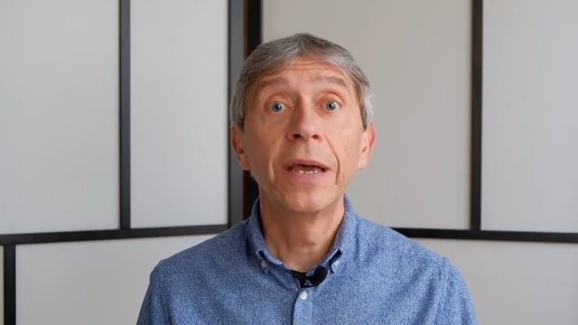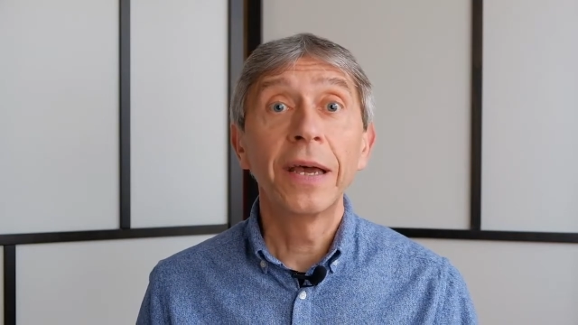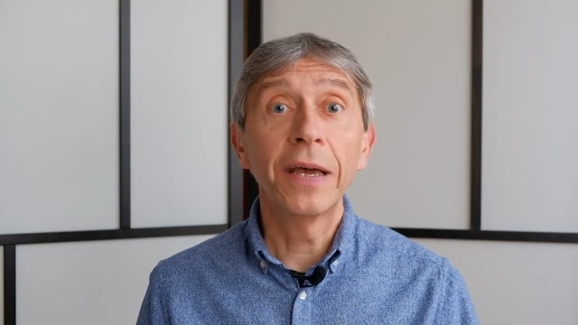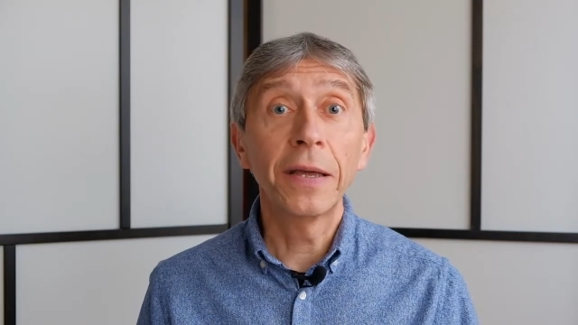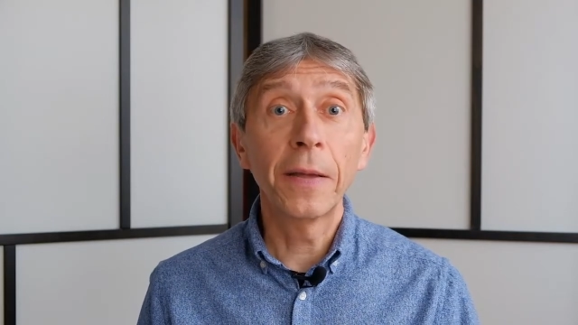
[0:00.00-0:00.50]

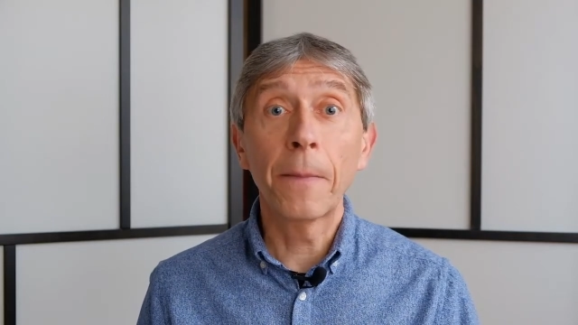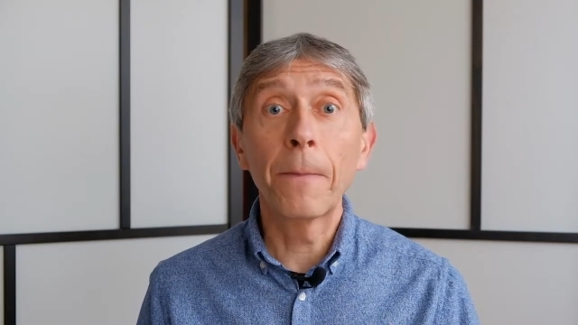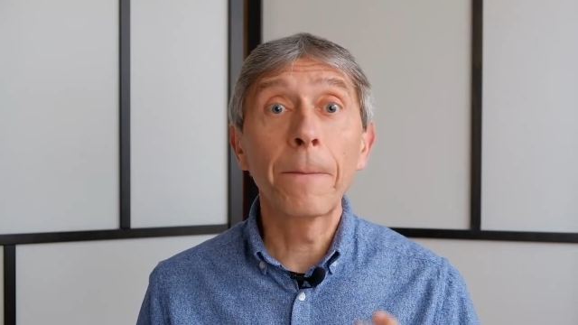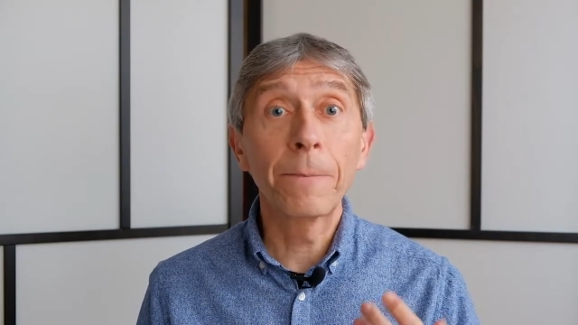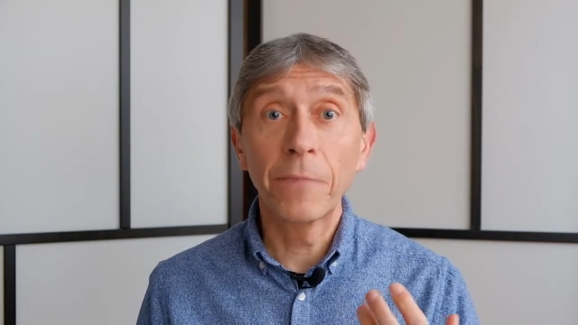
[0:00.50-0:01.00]

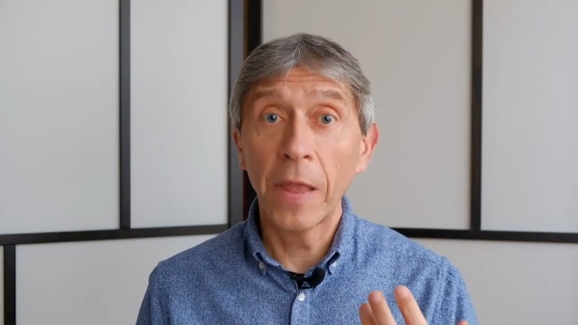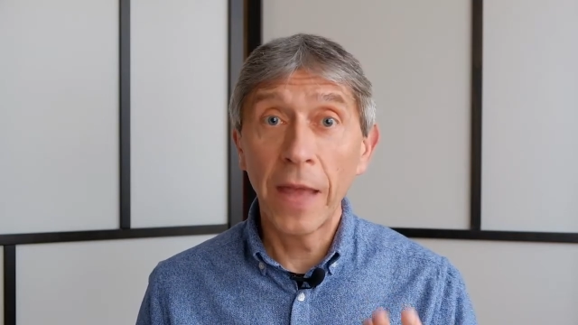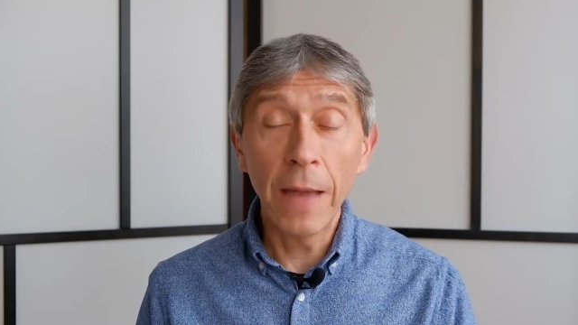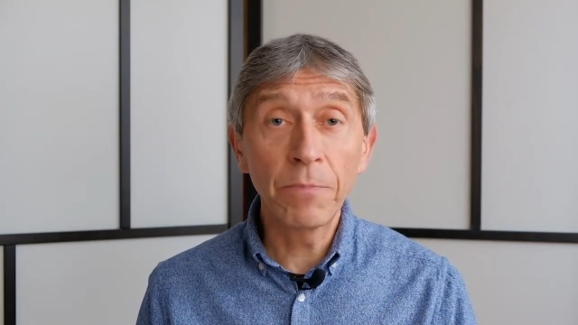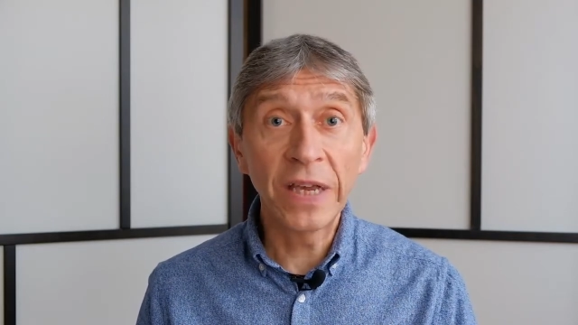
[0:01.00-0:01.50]

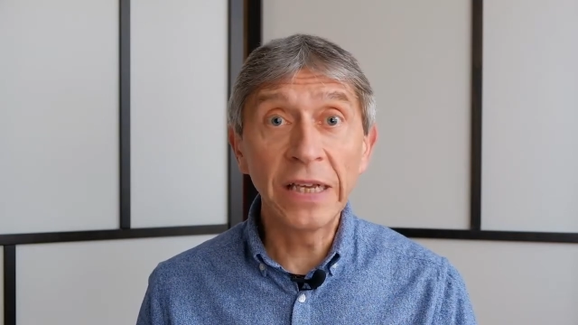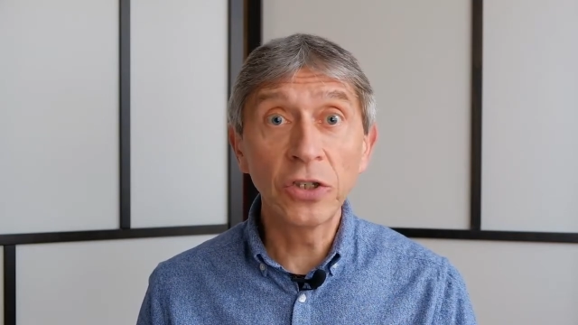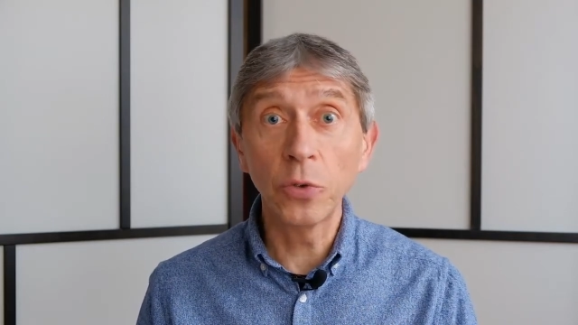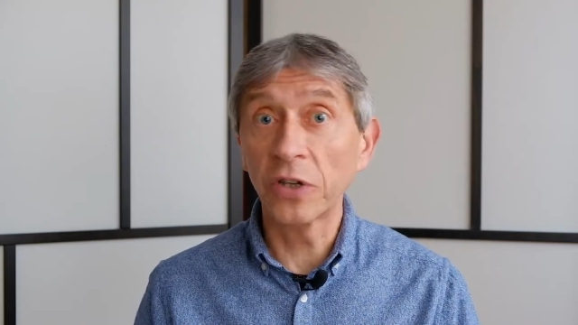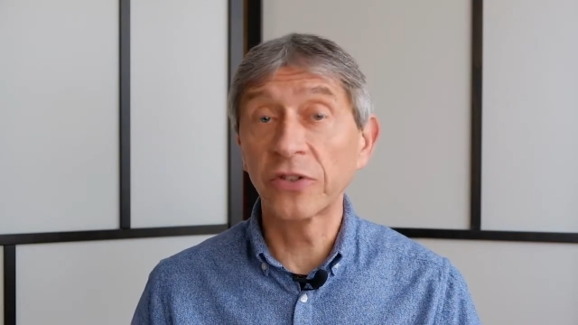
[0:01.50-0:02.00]
MPs
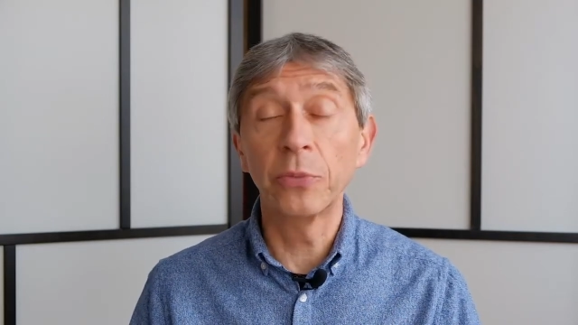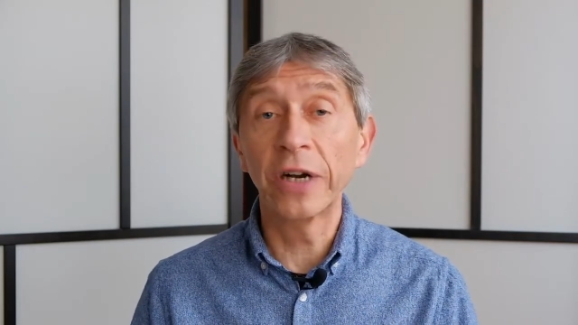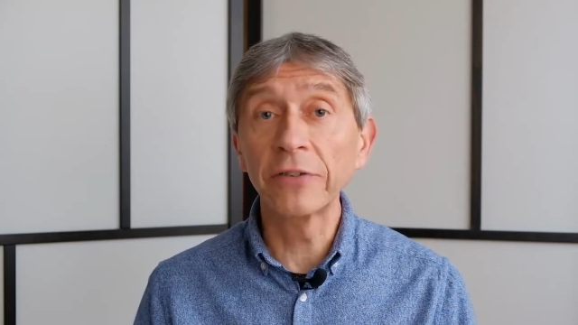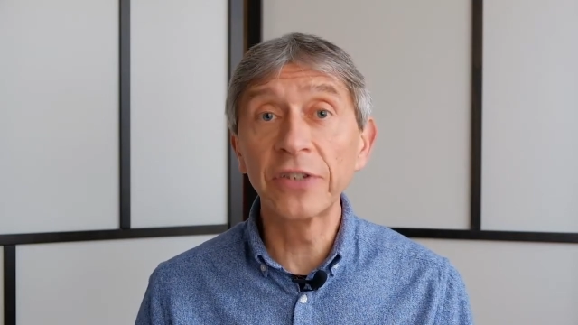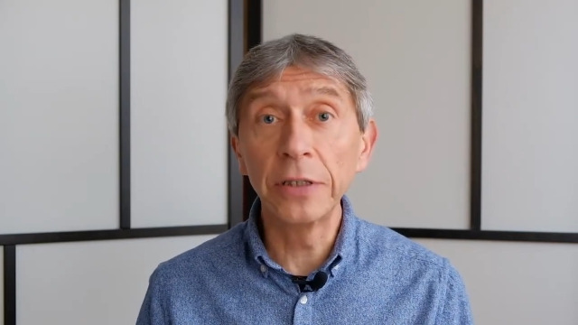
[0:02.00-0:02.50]
who are somewhere
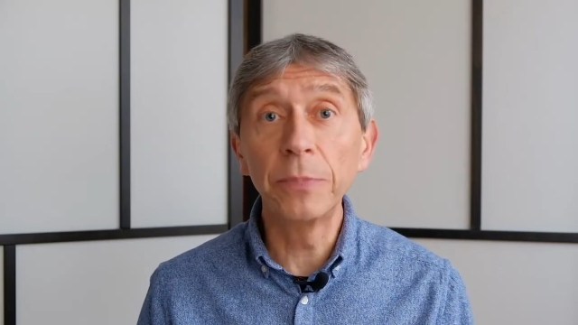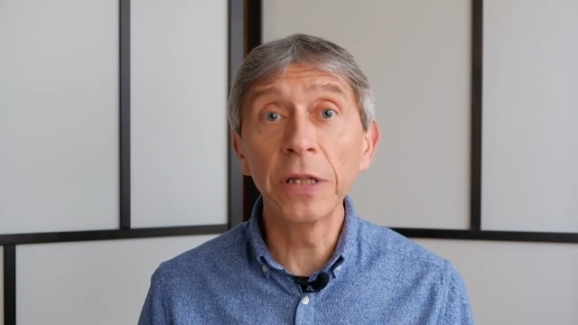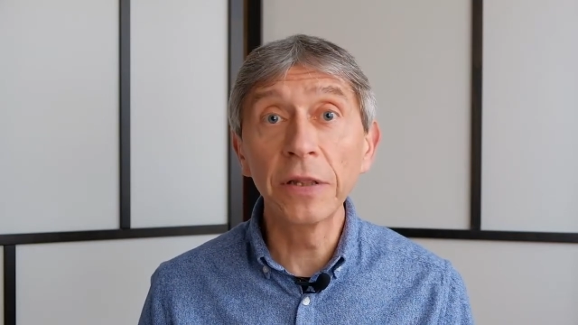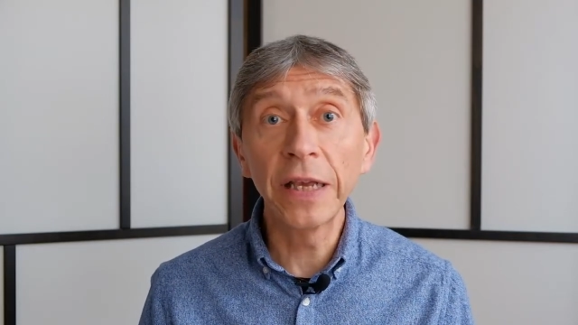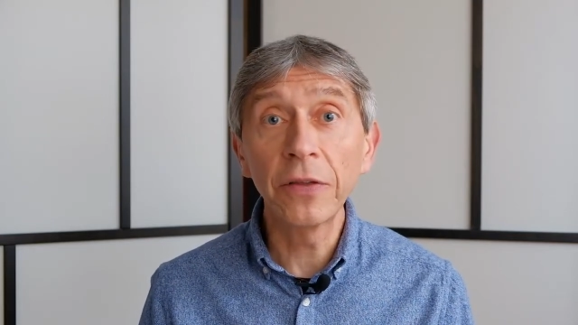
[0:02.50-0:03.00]
else in the
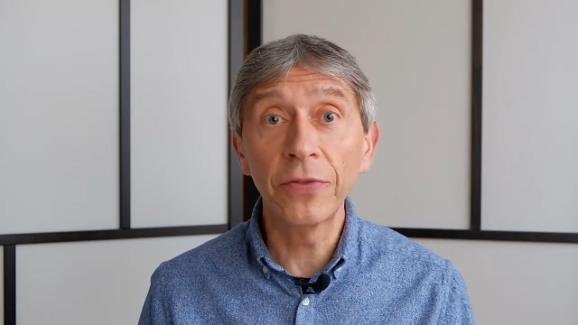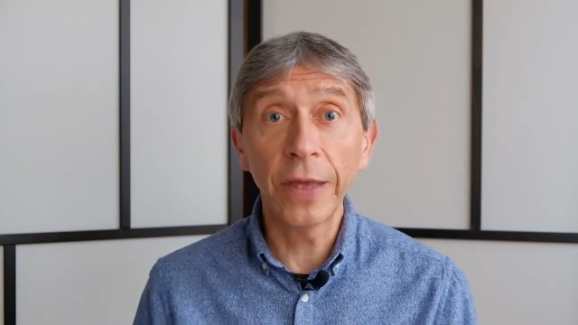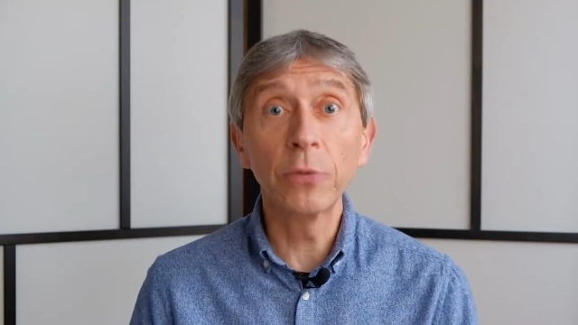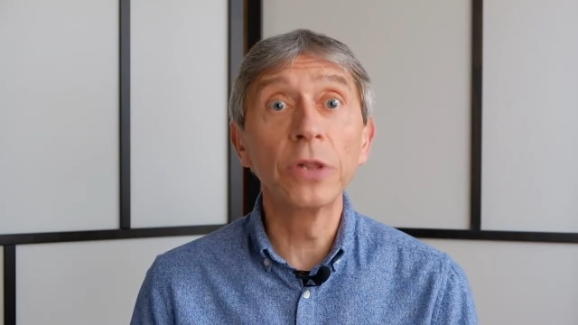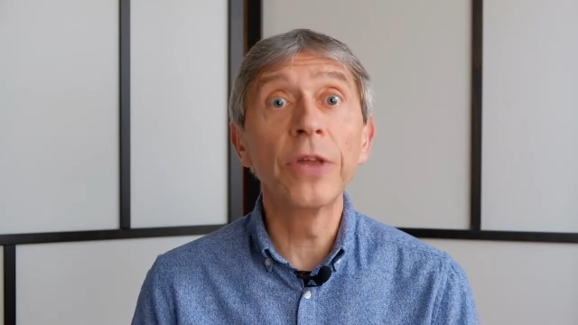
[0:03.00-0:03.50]
building, they
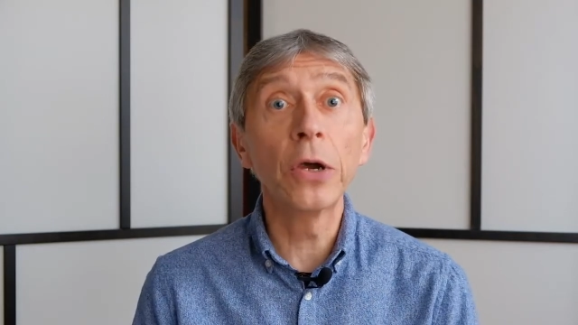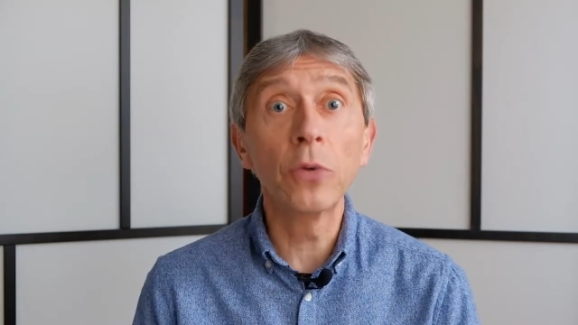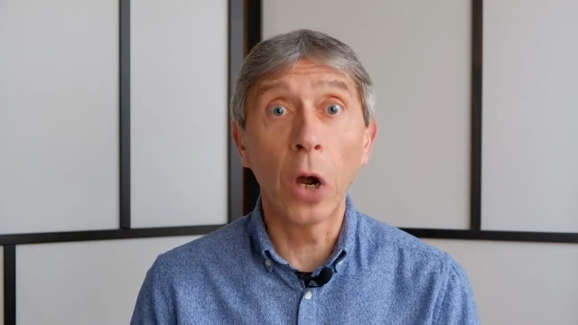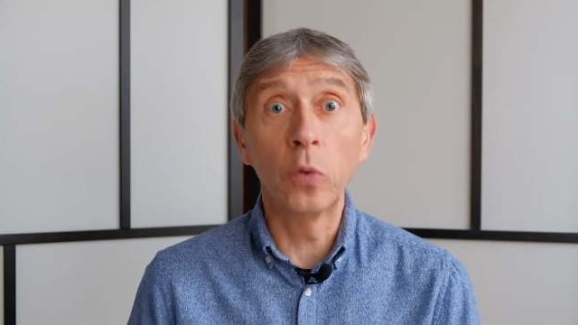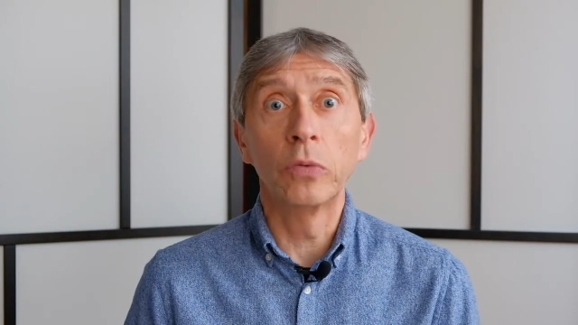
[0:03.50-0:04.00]
will know,
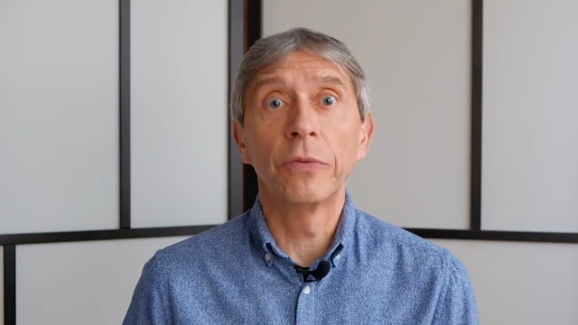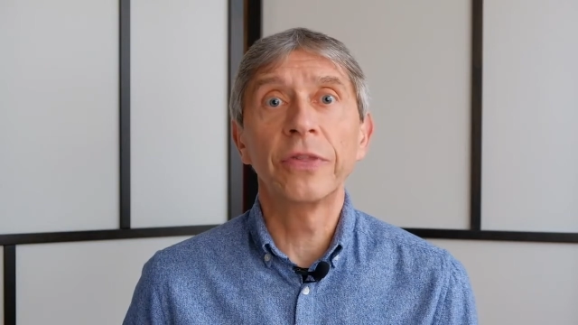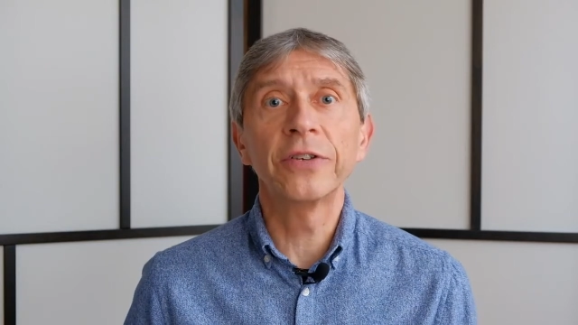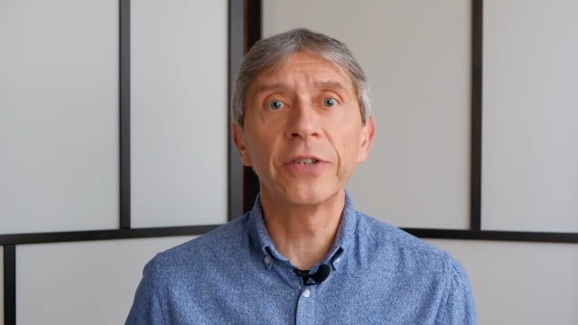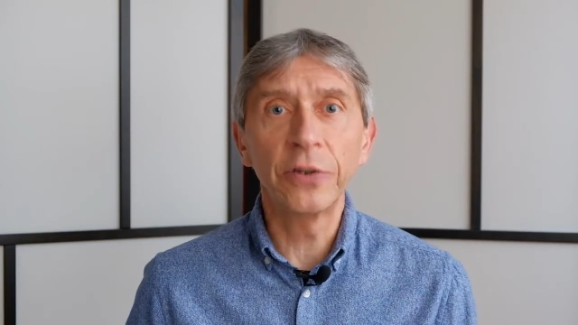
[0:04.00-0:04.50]
oh,
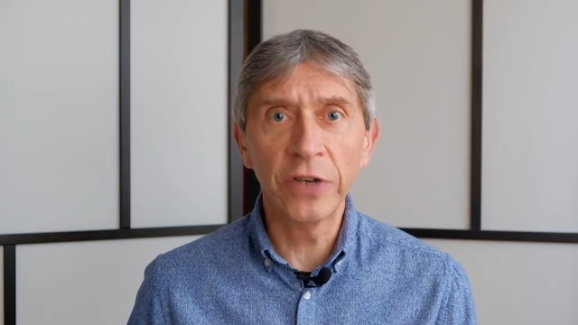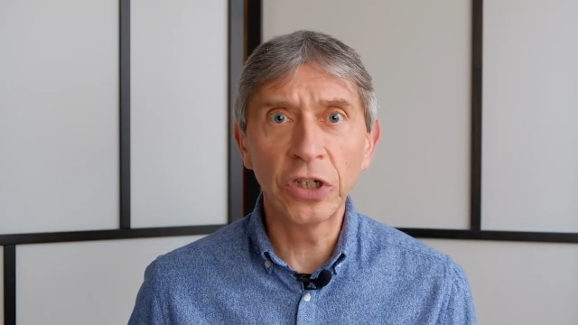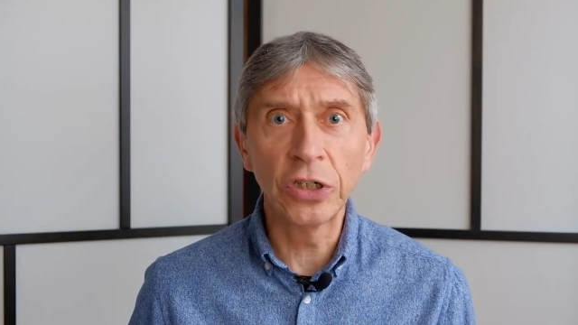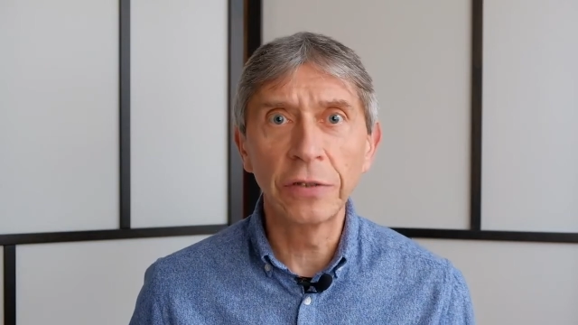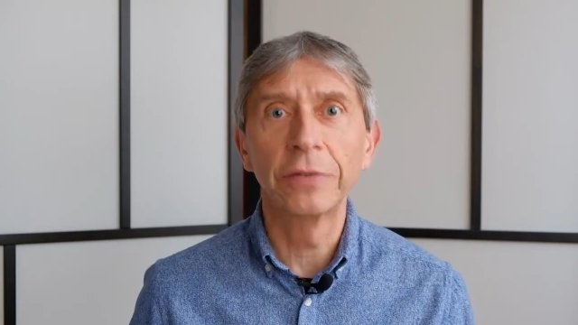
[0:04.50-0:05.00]
there's a
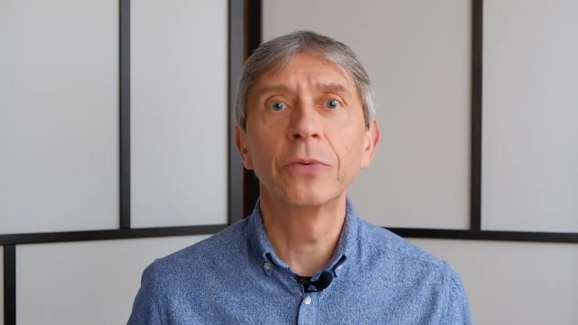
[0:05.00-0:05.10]
division,